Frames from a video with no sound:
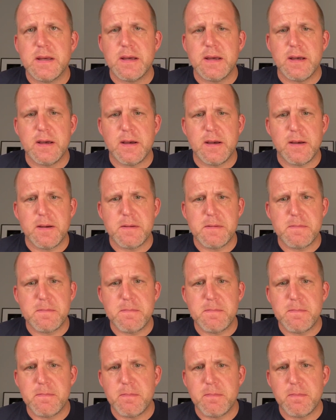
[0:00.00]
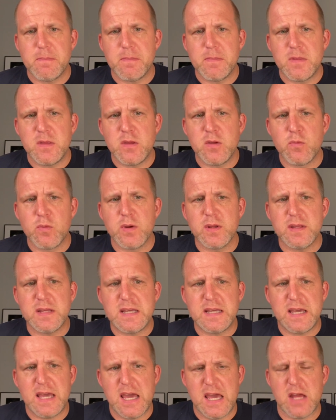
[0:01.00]
You really
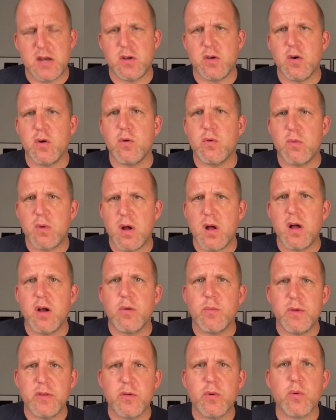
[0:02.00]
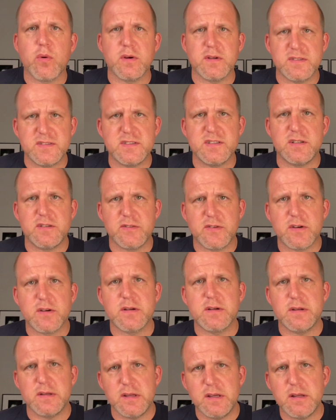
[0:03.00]
can't go wrong with Horace
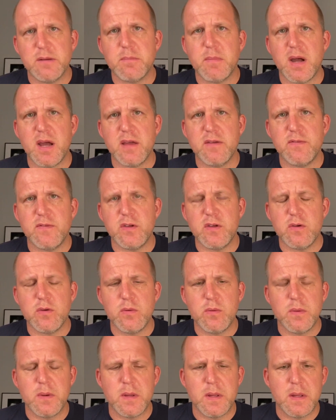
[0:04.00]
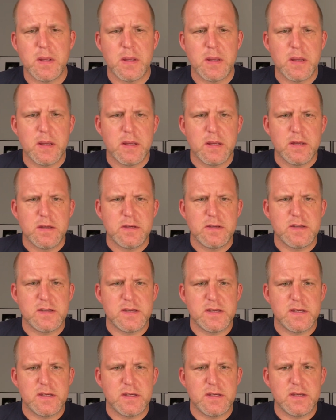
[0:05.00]
Silver, in my view.
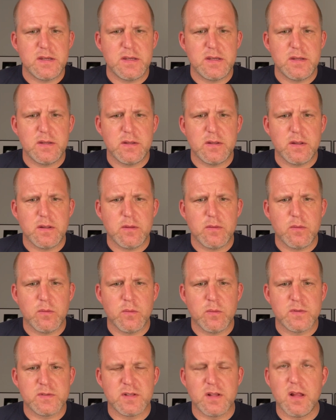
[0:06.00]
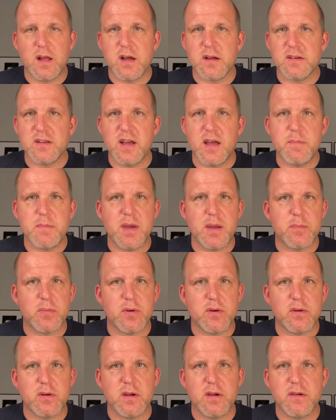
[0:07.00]
He was a longtime
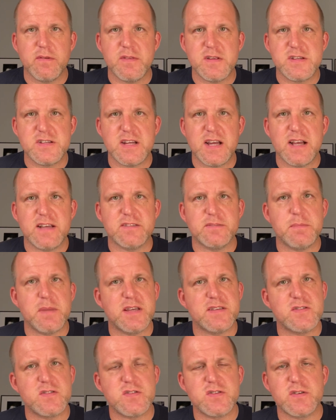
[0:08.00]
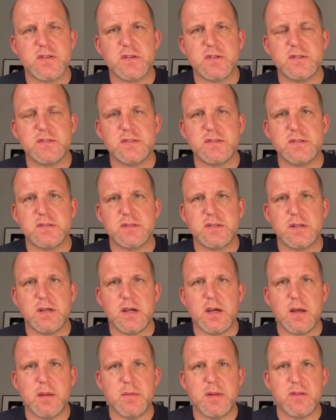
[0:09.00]
member of the Jazz Messengers,
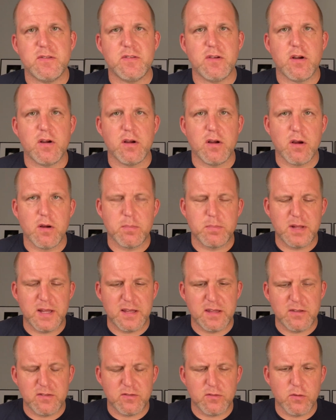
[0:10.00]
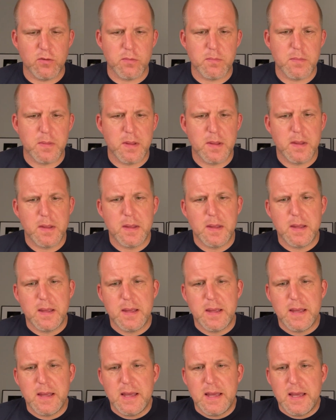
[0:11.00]
that's Art Blakey's group,
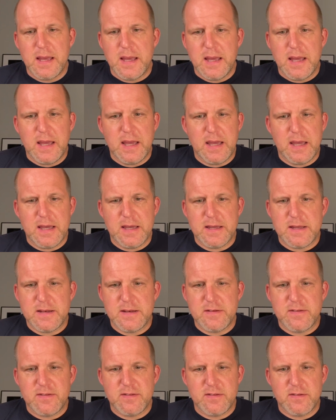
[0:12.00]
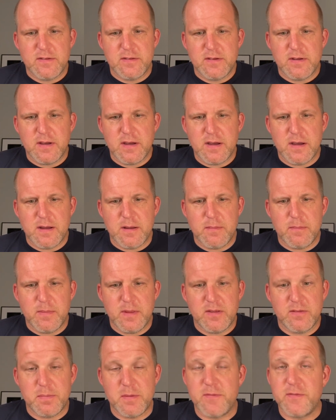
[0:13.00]
and
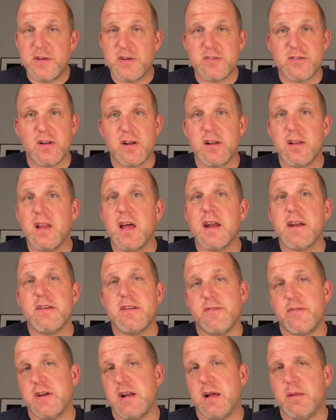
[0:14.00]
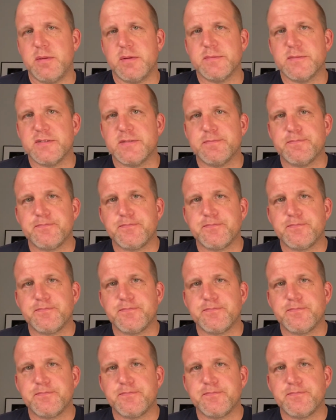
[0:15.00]
has been featured on a lot of different albums.